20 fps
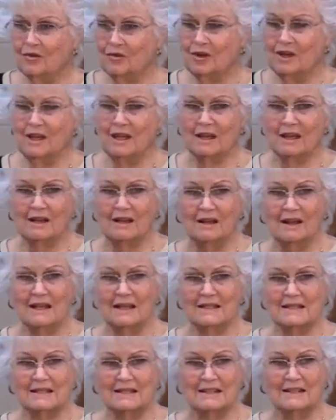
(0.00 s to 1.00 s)
Greek
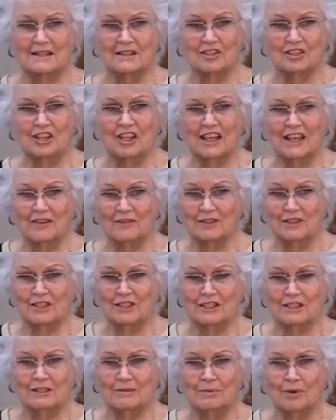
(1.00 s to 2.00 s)
lesson that she gave
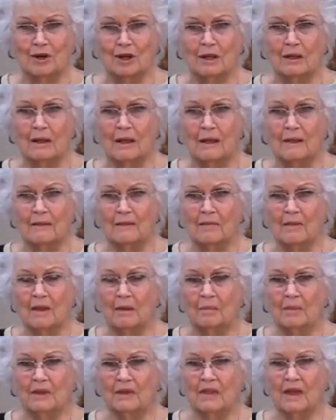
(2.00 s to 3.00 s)
us this morning,
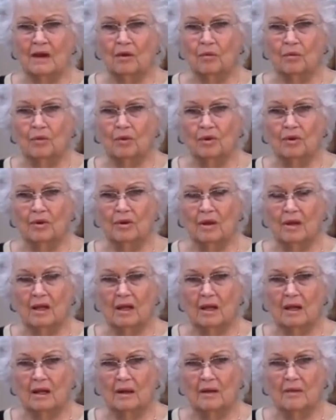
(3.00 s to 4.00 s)
but that word
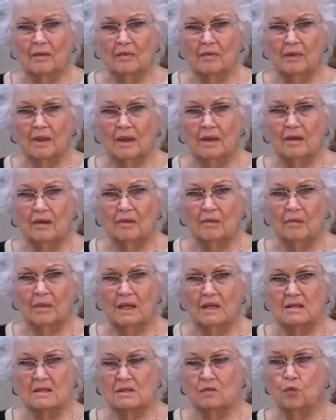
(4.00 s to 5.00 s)

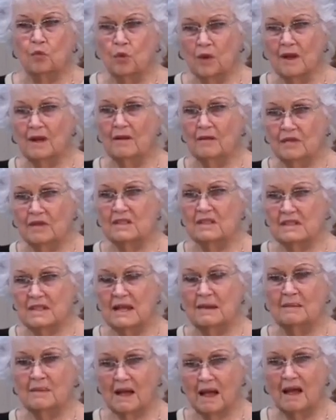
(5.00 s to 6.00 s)
means one of the
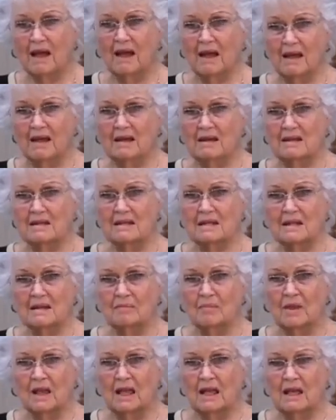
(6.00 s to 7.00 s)
same kind.
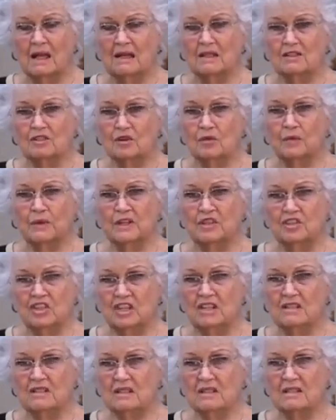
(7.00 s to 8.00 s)
And so when
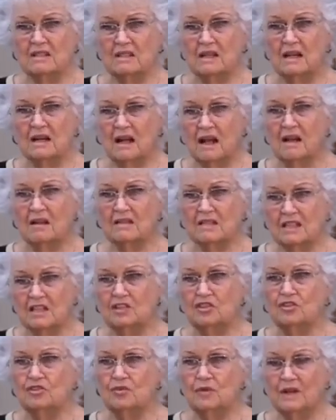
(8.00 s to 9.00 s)
Jesus said, I'll
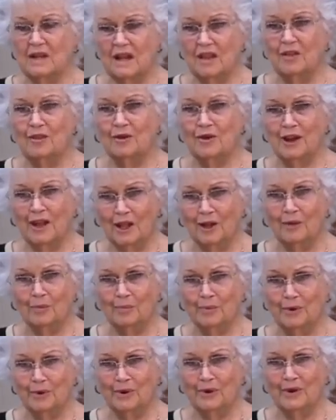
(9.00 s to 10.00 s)
send you another
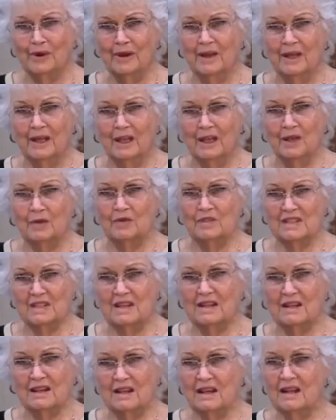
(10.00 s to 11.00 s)
helper, he was
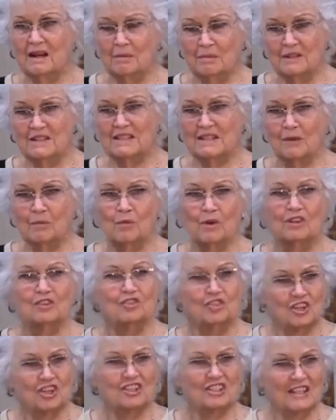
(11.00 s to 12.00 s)
saying, it'll be
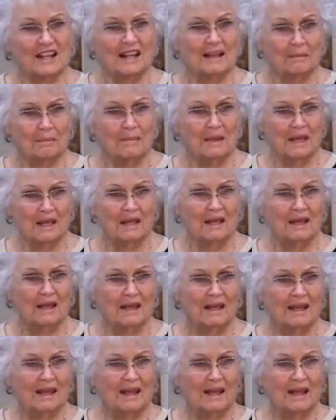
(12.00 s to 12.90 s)
someone just like me.